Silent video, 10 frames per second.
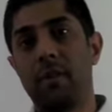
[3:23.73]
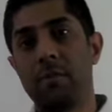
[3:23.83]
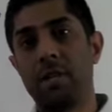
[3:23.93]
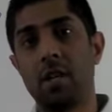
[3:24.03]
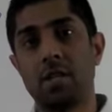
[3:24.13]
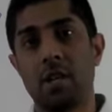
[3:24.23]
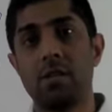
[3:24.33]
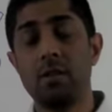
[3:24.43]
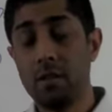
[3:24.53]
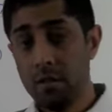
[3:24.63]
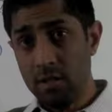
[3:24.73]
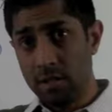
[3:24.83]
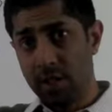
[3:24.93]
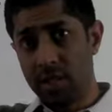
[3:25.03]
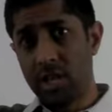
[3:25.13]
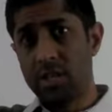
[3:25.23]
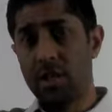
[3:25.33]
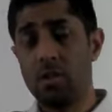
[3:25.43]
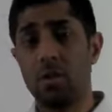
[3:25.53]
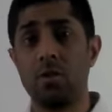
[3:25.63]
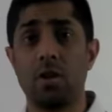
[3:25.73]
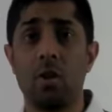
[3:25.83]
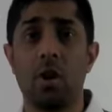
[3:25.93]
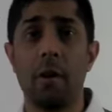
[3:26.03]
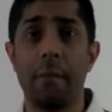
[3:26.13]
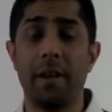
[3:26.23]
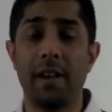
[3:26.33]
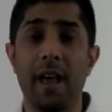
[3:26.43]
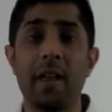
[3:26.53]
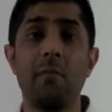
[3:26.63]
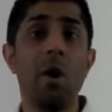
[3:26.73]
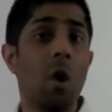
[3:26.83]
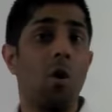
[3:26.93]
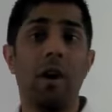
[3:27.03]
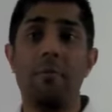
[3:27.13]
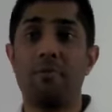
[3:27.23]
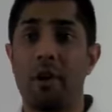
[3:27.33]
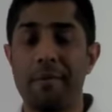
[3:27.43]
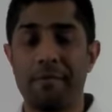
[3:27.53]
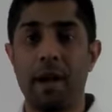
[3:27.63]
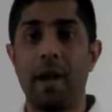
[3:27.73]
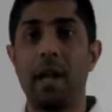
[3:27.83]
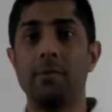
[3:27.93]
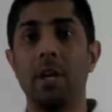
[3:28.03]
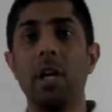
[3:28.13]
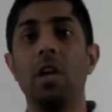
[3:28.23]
from search engines using your company name or any product brand names,